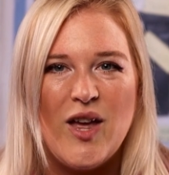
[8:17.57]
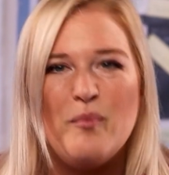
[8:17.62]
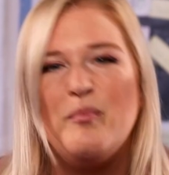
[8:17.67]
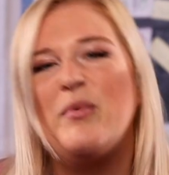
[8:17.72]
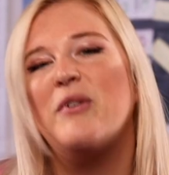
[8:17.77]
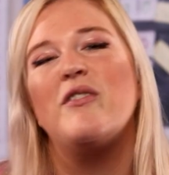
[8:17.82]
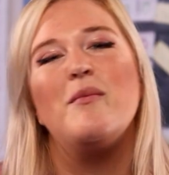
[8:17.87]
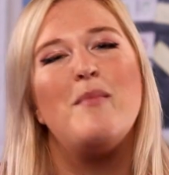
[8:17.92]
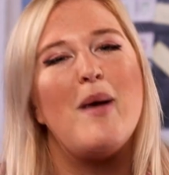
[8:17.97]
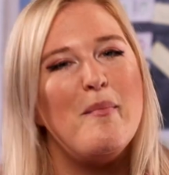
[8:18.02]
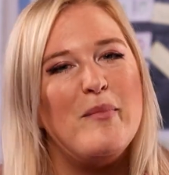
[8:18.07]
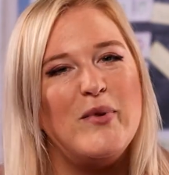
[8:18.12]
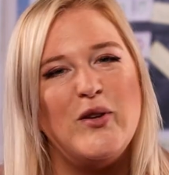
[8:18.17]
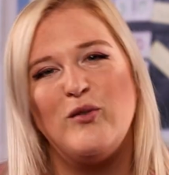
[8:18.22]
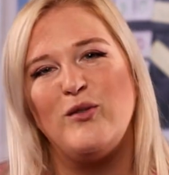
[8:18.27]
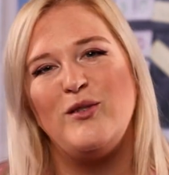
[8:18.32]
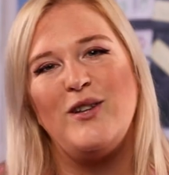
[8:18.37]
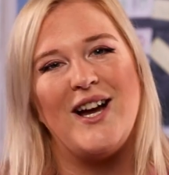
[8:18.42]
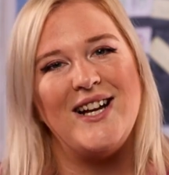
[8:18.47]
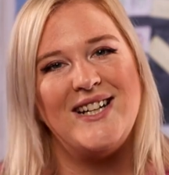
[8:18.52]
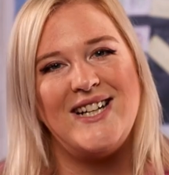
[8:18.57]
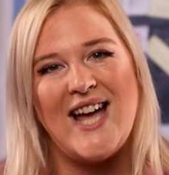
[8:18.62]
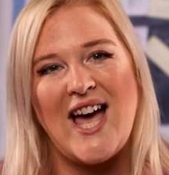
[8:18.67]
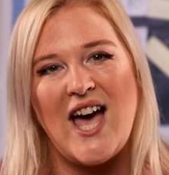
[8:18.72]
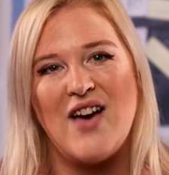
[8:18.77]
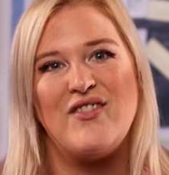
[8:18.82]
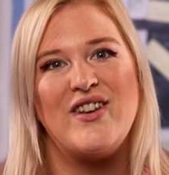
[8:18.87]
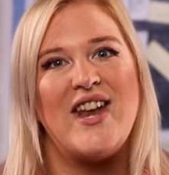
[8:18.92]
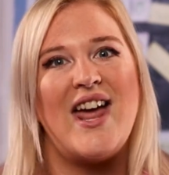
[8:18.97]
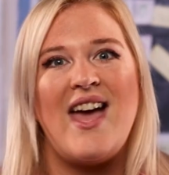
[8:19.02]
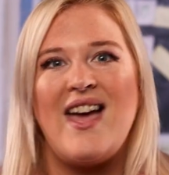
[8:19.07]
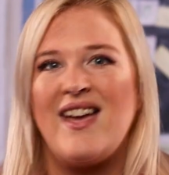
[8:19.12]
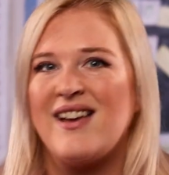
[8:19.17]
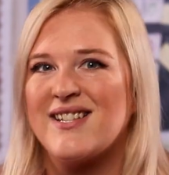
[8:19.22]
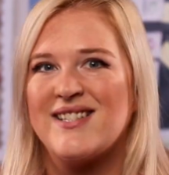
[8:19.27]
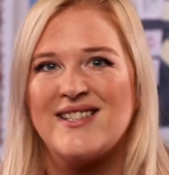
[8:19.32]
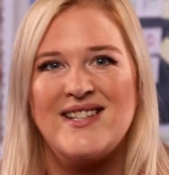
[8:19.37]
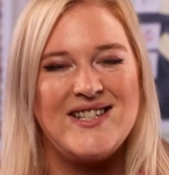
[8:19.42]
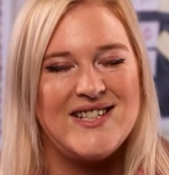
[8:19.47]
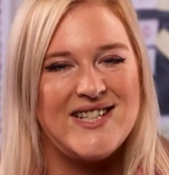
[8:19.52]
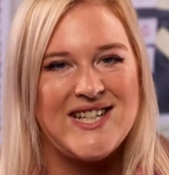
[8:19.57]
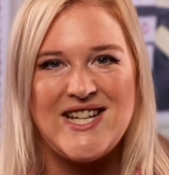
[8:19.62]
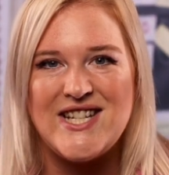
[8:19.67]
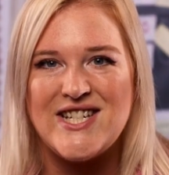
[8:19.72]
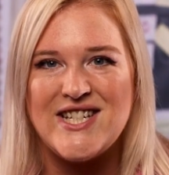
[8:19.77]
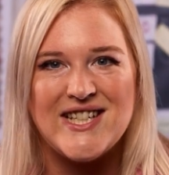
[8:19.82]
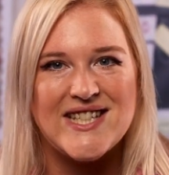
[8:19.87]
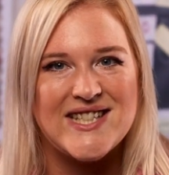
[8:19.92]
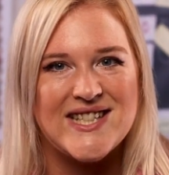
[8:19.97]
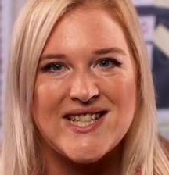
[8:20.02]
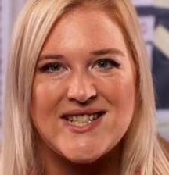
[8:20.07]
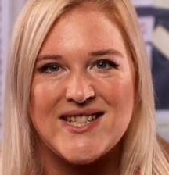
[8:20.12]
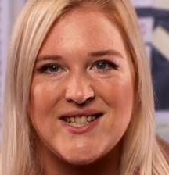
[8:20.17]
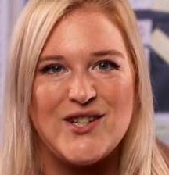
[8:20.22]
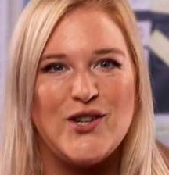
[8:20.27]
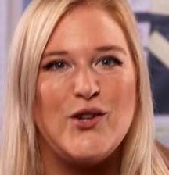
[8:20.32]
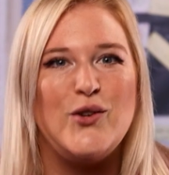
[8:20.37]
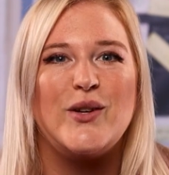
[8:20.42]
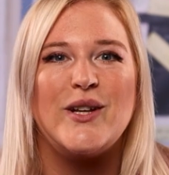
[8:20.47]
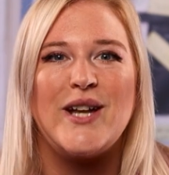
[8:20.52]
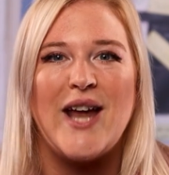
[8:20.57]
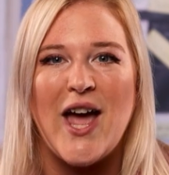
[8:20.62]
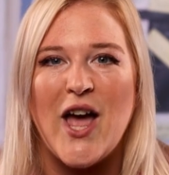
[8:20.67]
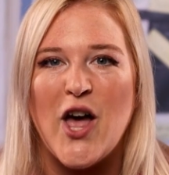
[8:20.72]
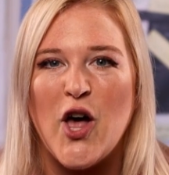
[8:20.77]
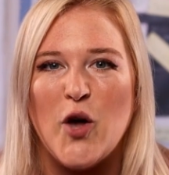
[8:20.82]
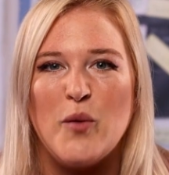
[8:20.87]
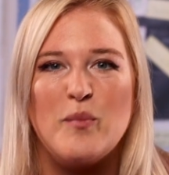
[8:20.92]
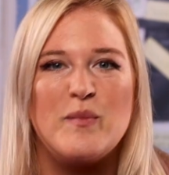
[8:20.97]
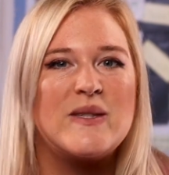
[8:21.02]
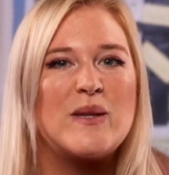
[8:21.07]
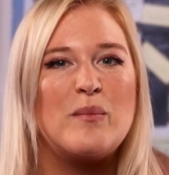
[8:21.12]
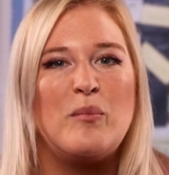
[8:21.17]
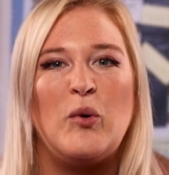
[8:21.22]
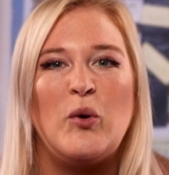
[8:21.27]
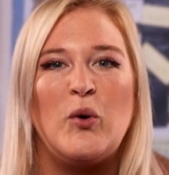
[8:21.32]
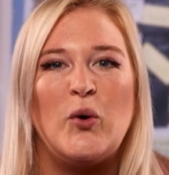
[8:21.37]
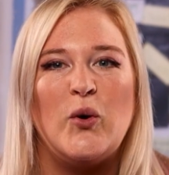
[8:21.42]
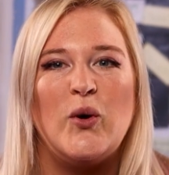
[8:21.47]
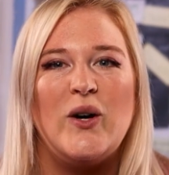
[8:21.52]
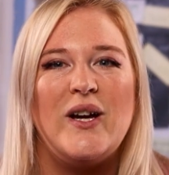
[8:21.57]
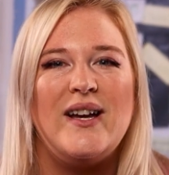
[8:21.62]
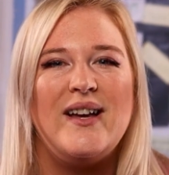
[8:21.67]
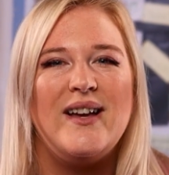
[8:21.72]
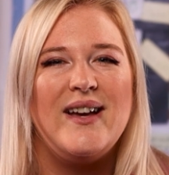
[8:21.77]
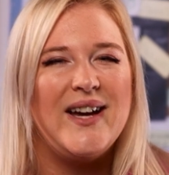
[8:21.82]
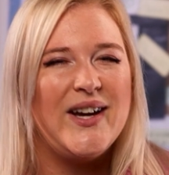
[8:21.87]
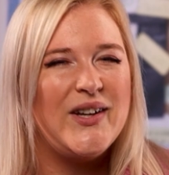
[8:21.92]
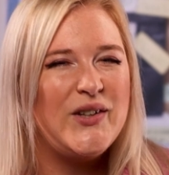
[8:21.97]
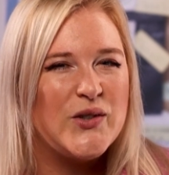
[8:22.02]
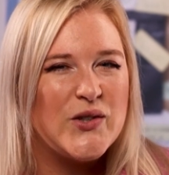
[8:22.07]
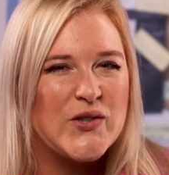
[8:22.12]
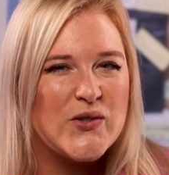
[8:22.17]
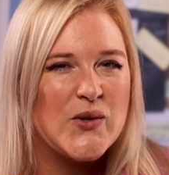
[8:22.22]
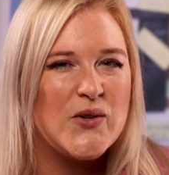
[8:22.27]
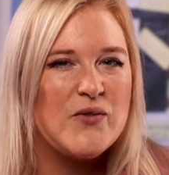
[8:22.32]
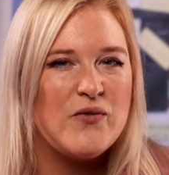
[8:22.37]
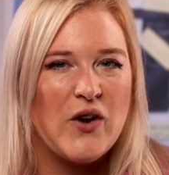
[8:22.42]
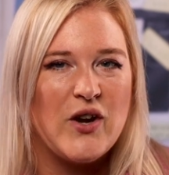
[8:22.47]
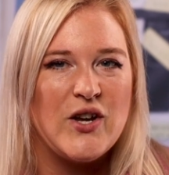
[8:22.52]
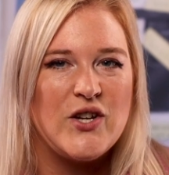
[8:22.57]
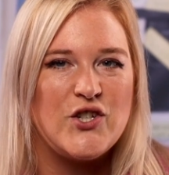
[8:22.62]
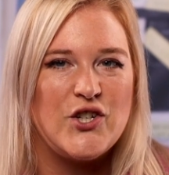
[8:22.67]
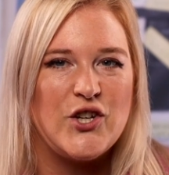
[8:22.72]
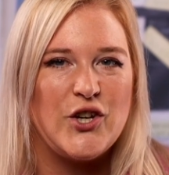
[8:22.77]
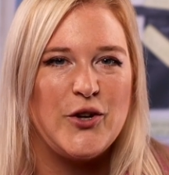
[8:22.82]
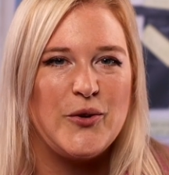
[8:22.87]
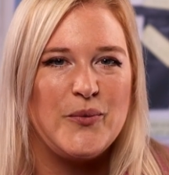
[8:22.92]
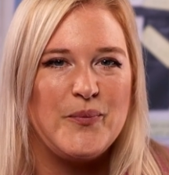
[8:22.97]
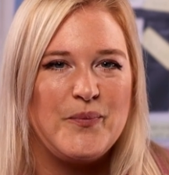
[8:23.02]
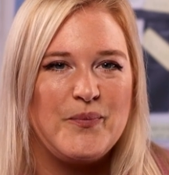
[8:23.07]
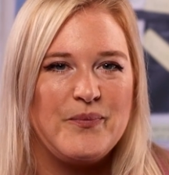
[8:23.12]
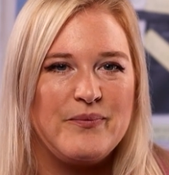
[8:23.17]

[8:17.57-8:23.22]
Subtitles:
But remember, you'll likely have an excellent teaching assistant who can help, support, and also advise you.